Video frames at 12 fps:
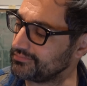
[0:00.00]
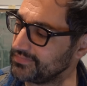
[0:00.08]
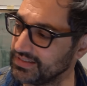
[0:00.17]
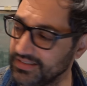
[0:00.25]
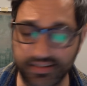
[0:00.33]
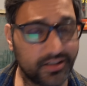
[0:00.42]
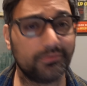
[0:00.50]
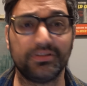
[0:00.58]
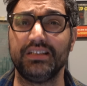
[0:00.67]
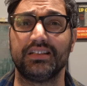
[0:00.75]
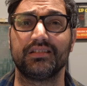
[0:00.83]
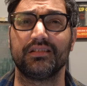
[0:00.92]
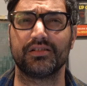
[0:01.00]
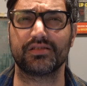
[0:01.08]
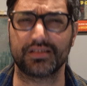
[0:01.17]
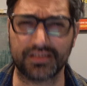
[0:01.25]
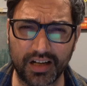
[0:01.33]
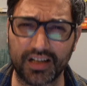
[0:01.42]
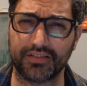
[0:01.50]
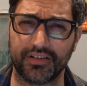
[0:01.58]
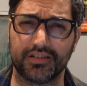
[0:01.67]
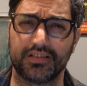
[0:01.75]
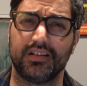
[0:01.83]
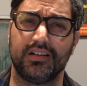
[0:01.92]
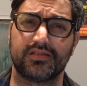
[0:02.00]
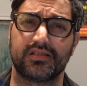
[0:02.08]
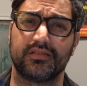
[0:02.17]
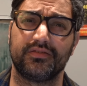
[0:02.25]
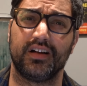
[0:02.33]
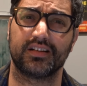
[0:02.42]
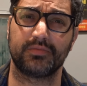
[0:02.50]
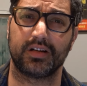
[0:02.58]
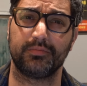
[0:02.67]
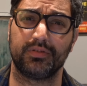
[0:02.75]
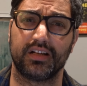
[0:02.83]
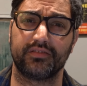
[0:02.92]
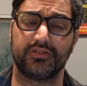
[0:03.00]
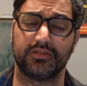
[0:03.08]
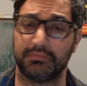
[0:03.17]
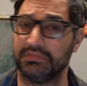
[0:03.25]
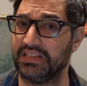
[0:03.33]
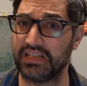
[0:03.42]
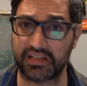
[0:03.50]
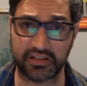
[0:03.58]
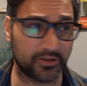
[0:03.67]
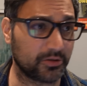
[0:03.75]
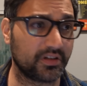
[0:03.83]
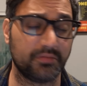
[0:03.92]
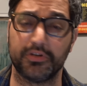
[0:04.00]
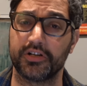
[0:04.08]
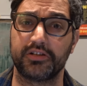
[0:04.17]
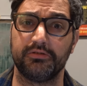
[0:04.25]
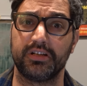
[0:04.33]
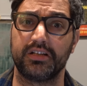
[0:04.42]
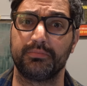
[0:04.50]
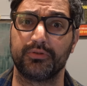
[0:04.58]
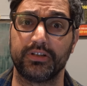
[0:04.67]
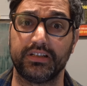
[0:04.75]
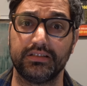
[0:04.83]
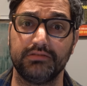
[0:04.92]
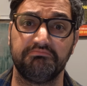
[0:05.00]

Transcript: You don't need it. There's a ton of other cars on the Fox body platform. Get an early Mercury Capri.